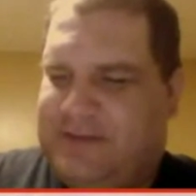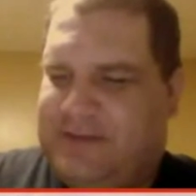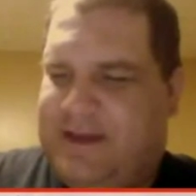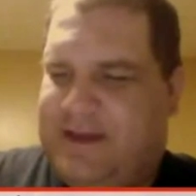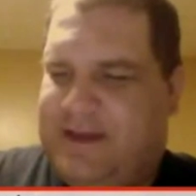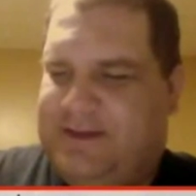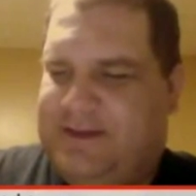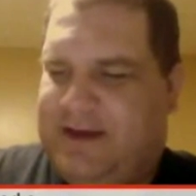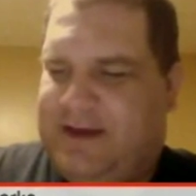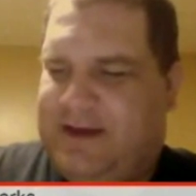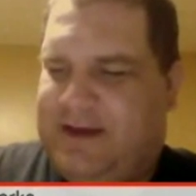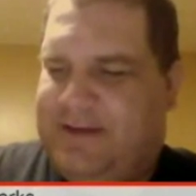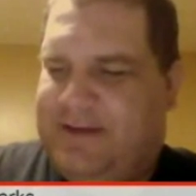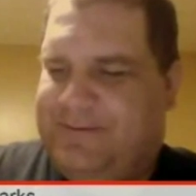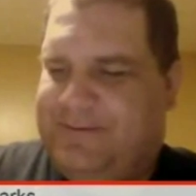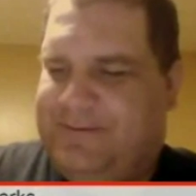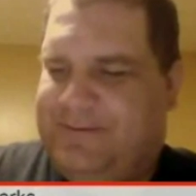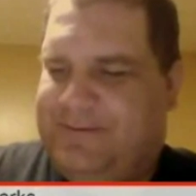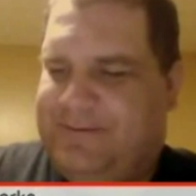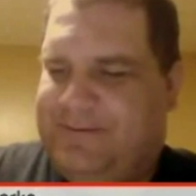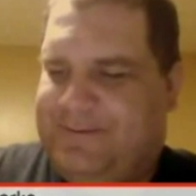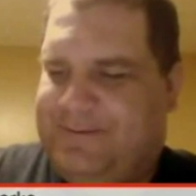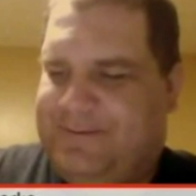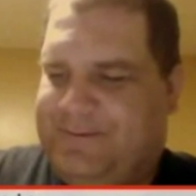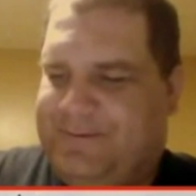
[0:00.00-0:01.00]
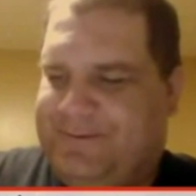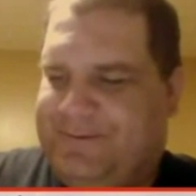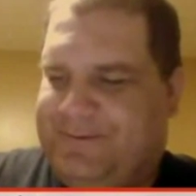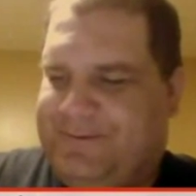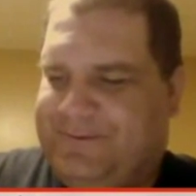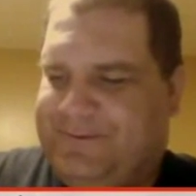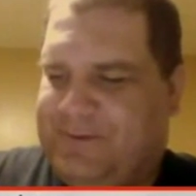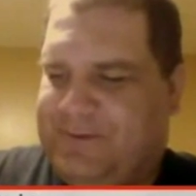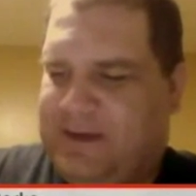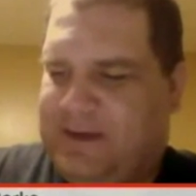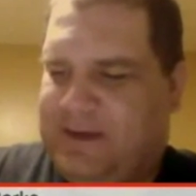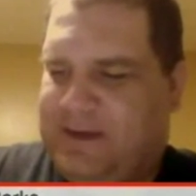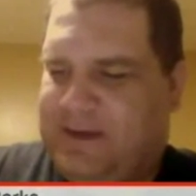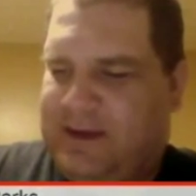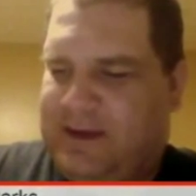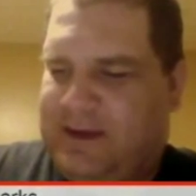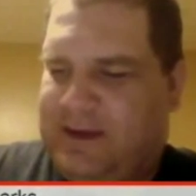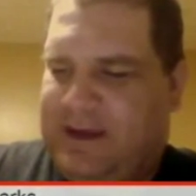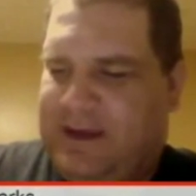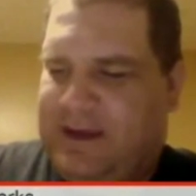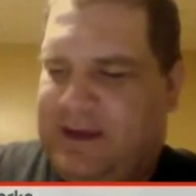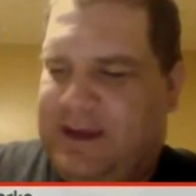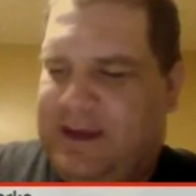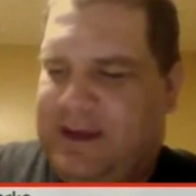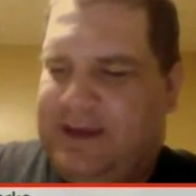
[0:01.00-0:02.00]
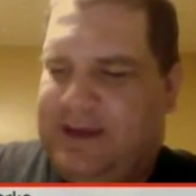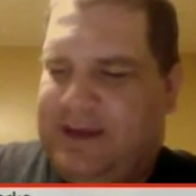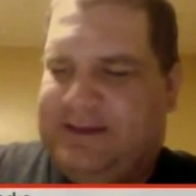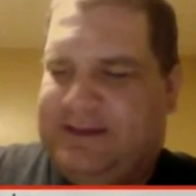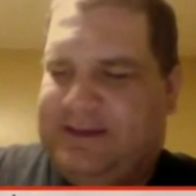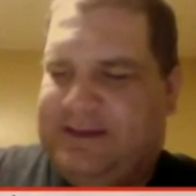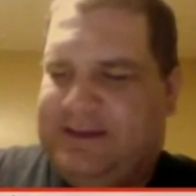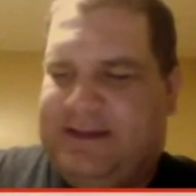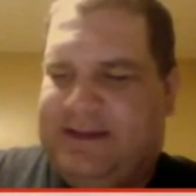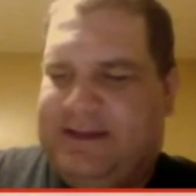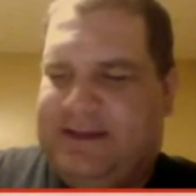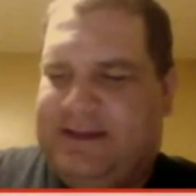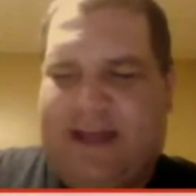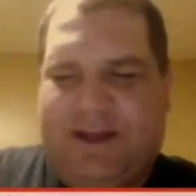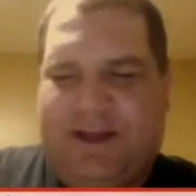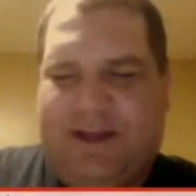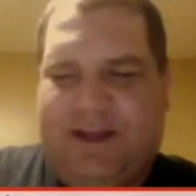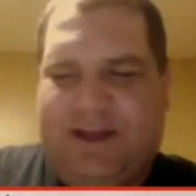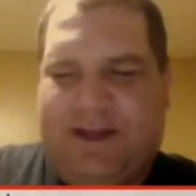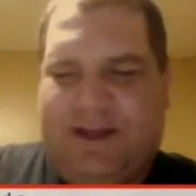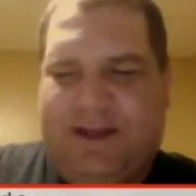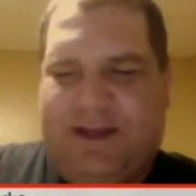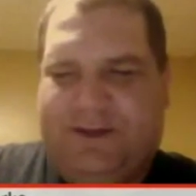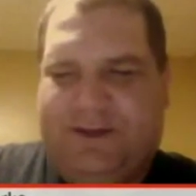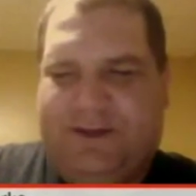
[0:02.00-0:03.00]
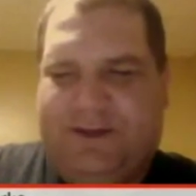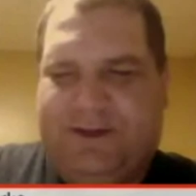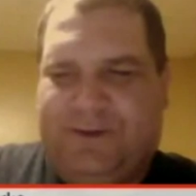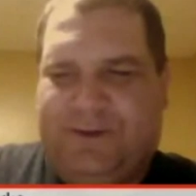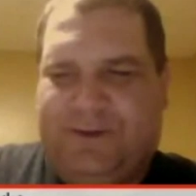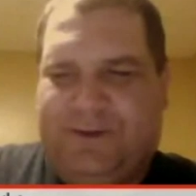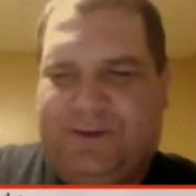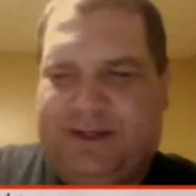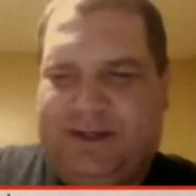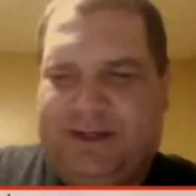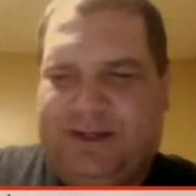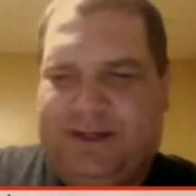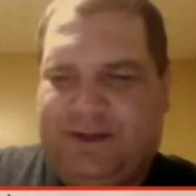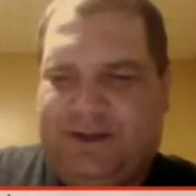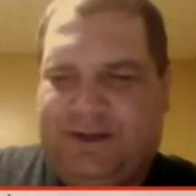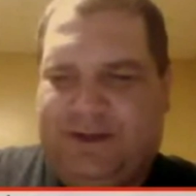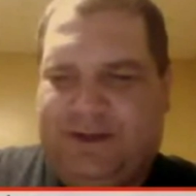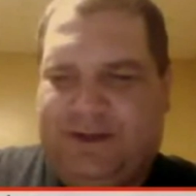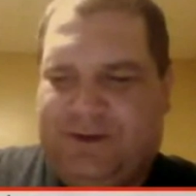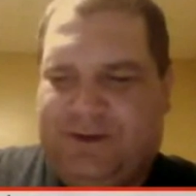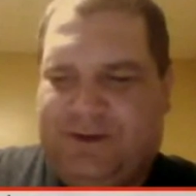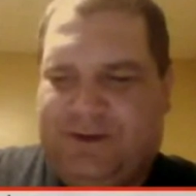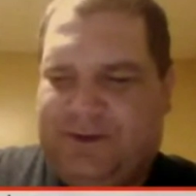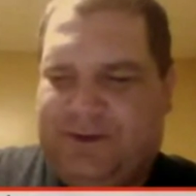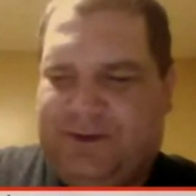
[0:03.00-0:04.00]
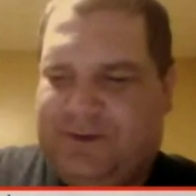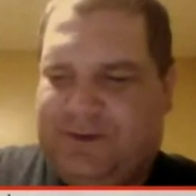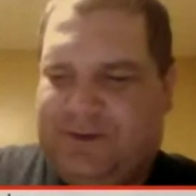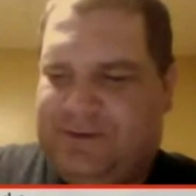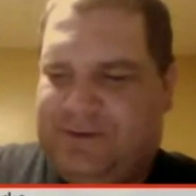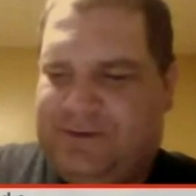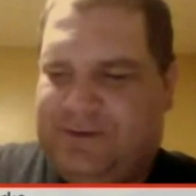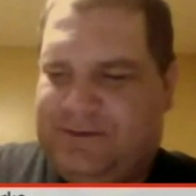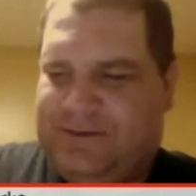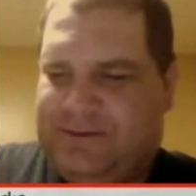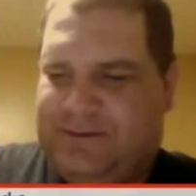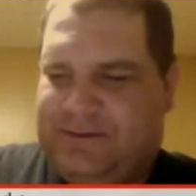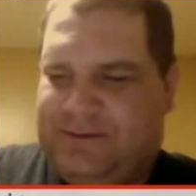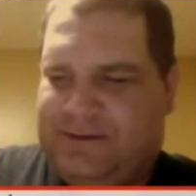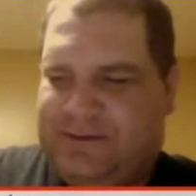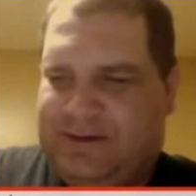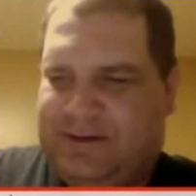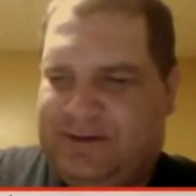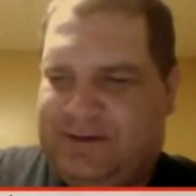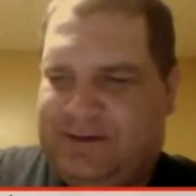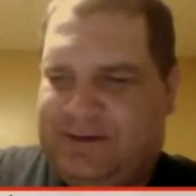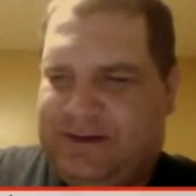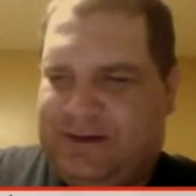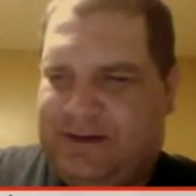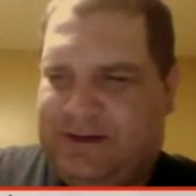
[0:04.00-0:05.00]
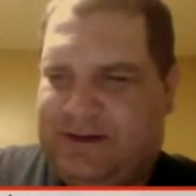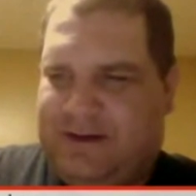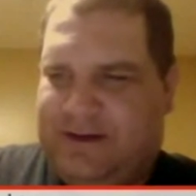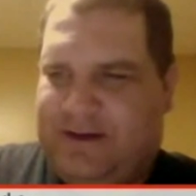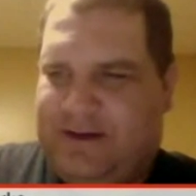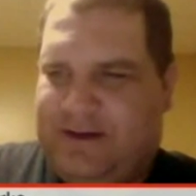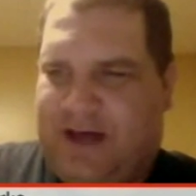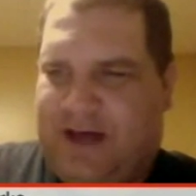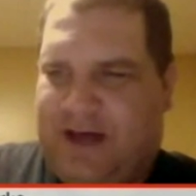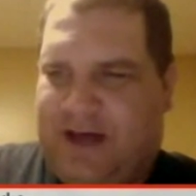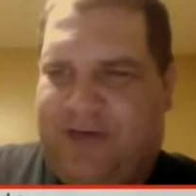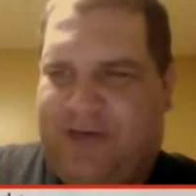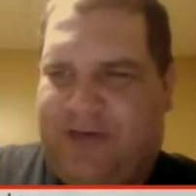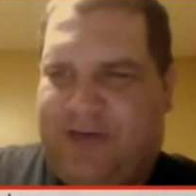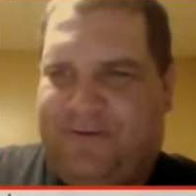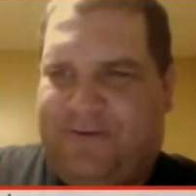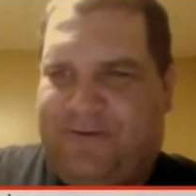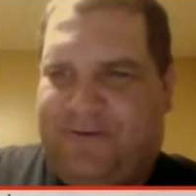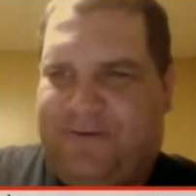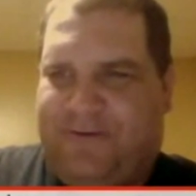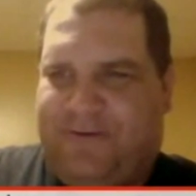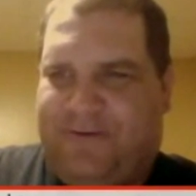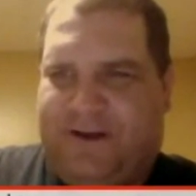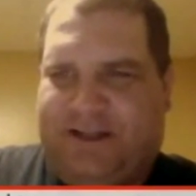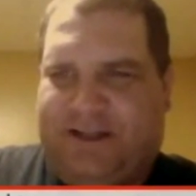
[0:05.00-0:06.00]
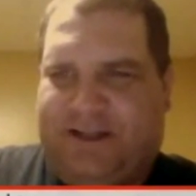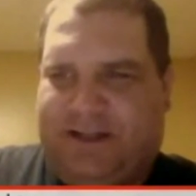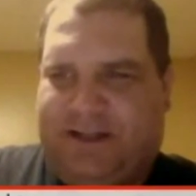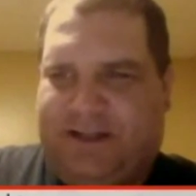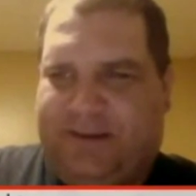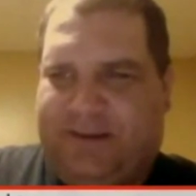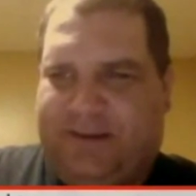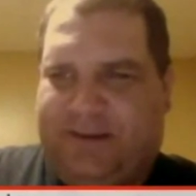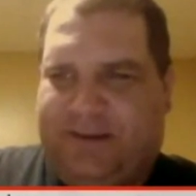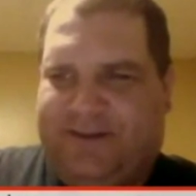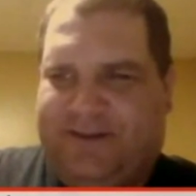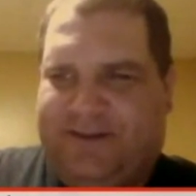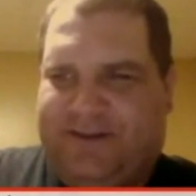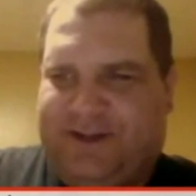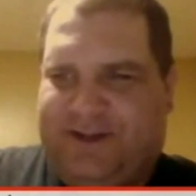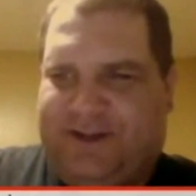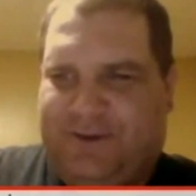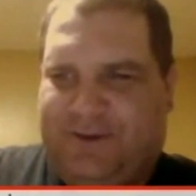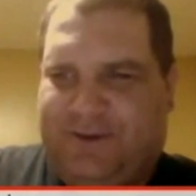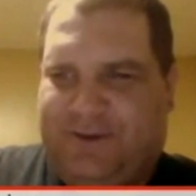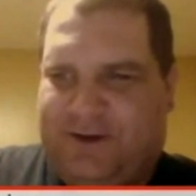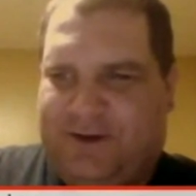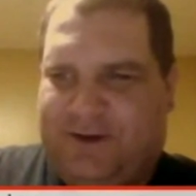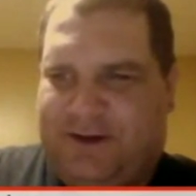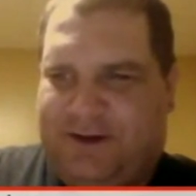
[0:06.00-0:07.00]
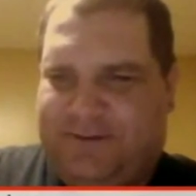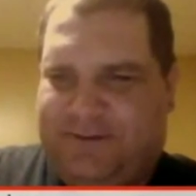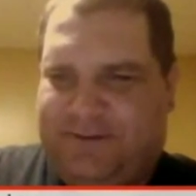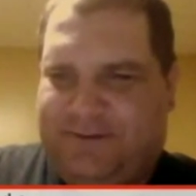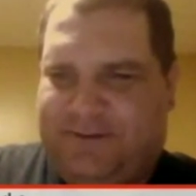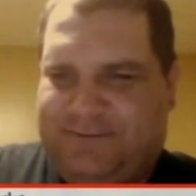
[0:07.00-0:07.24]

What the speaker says: Oh, that's right. Since Daniel was willing to offer us a little bit of a tour,